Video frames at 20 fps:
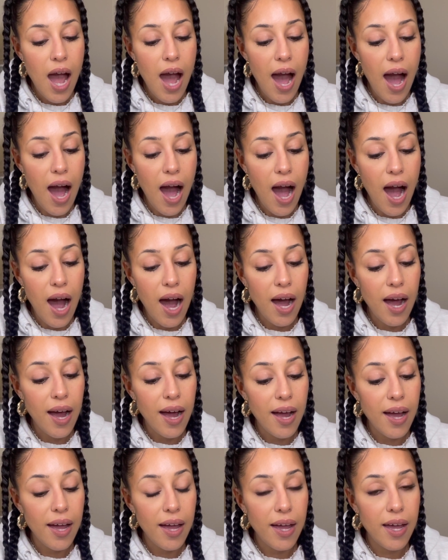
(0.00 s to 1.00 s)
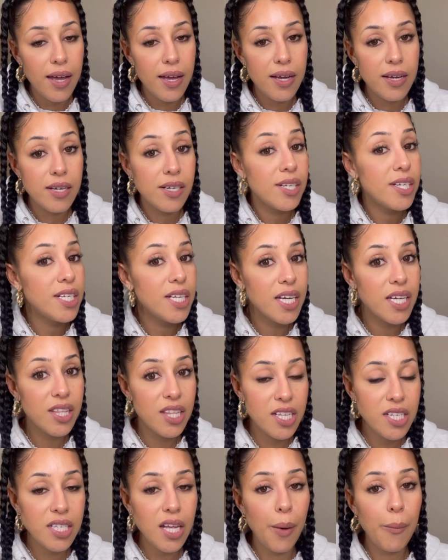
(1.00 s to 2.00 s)
I did the
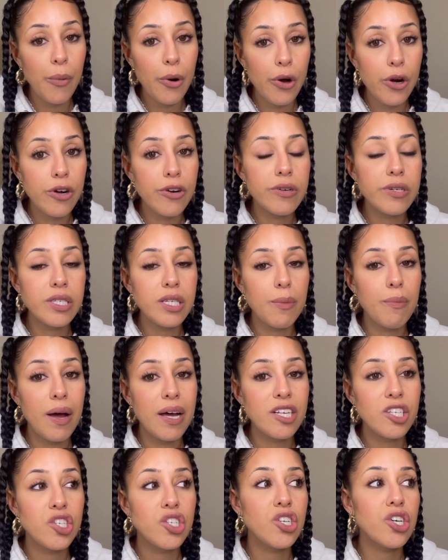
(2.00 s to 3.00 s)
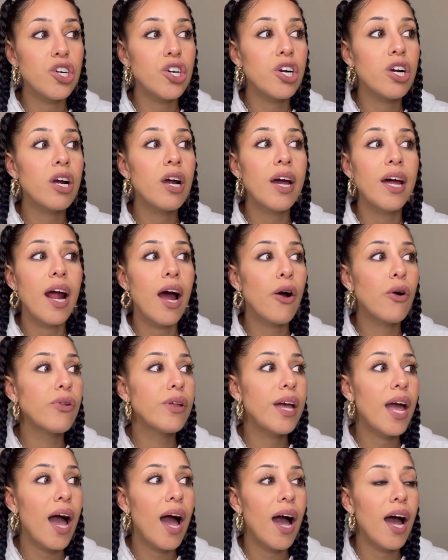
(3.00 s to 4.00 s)
summer semester, and I only
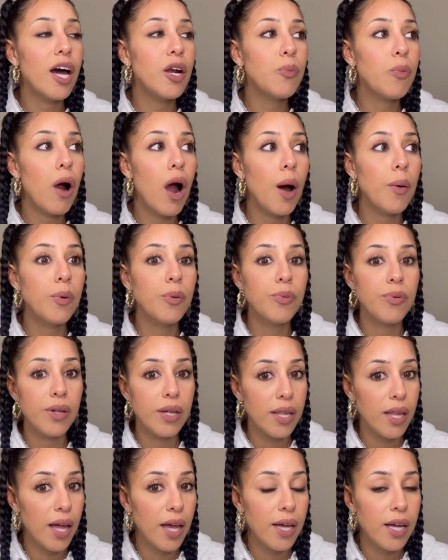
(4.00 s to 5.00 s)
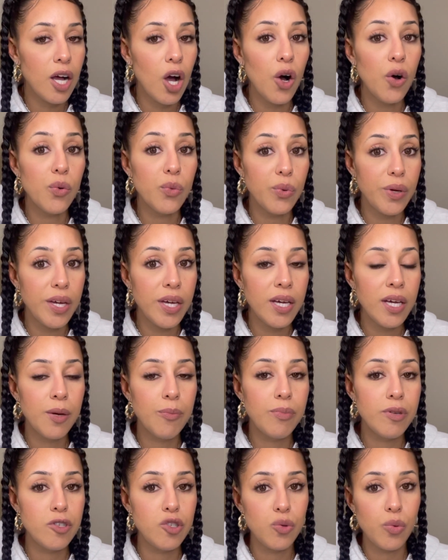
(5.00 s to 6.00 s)
had probably like a week
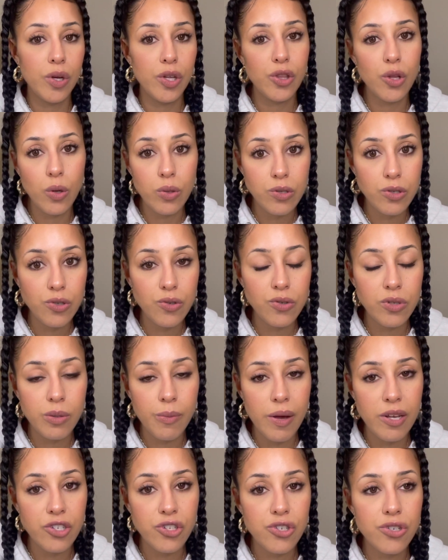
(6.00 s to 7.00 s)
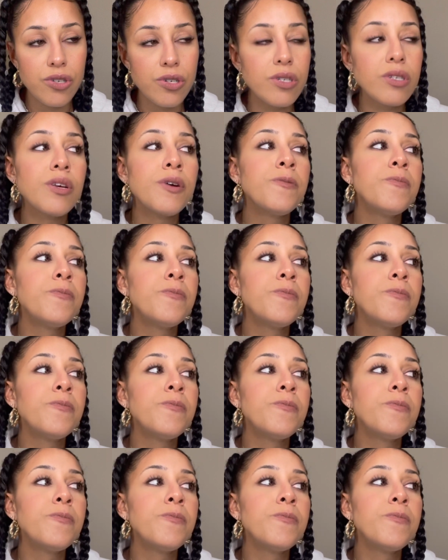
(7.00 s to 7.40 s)
between those 2 semesters.